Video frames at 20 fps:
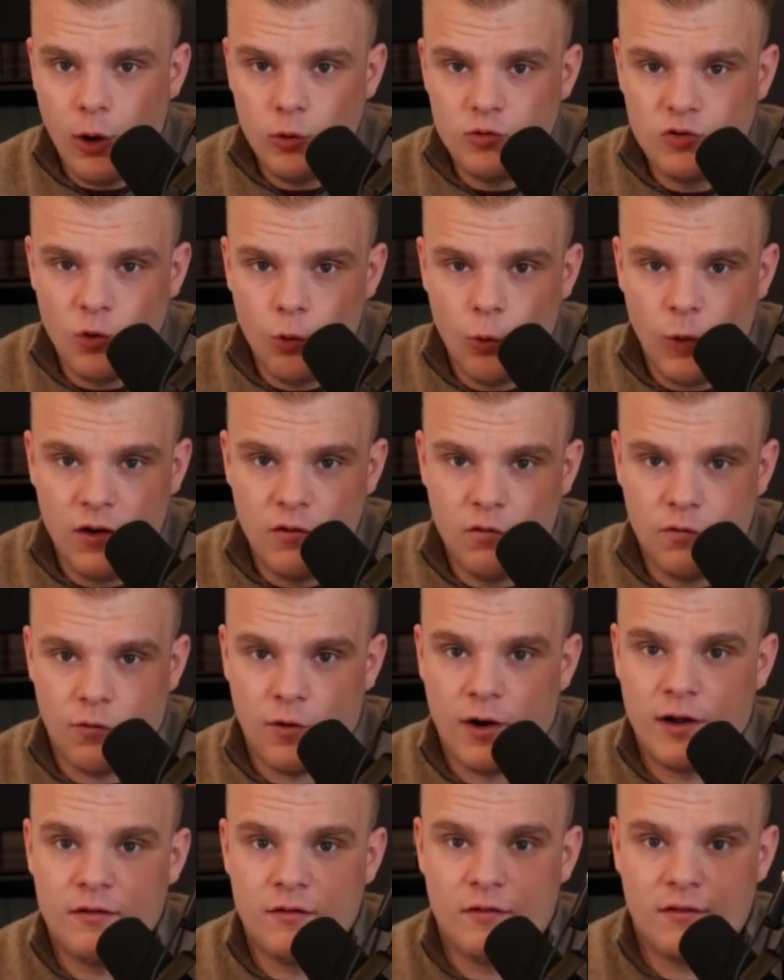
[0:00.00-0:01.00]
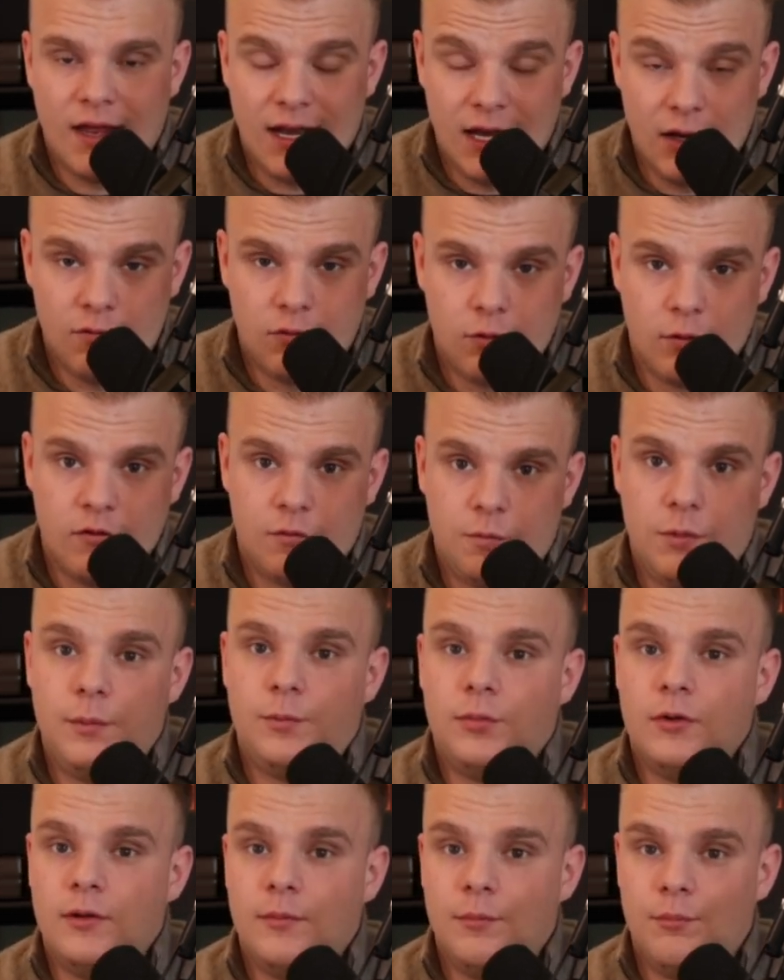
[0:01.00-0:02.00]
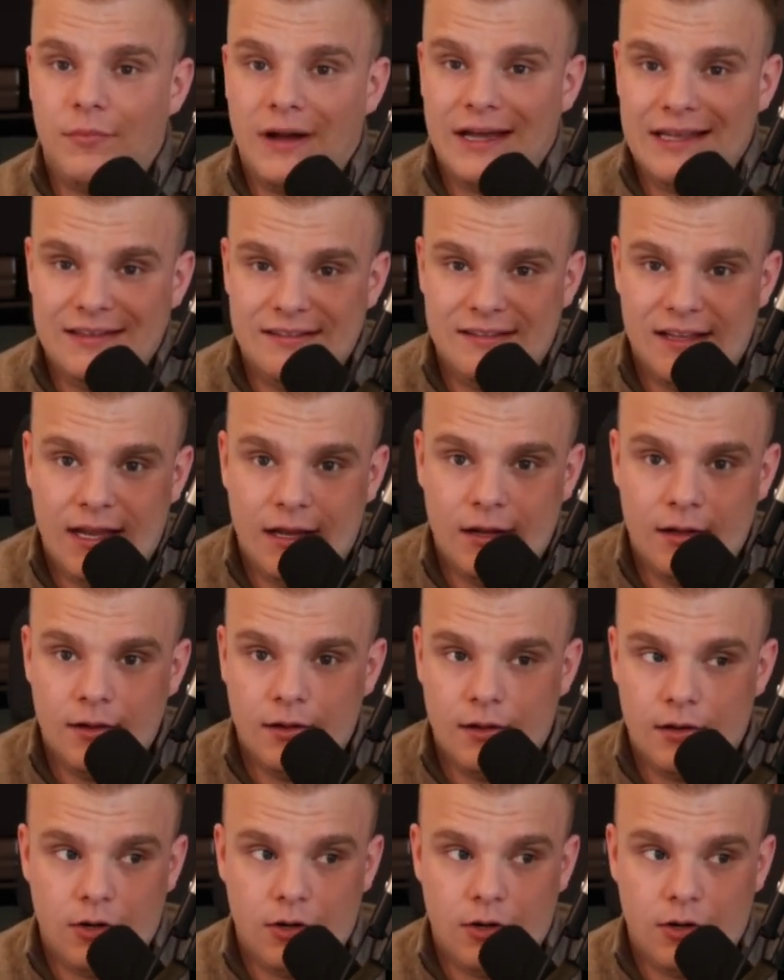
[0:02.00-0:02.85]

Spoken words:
to Win Friends and Influence People by Dale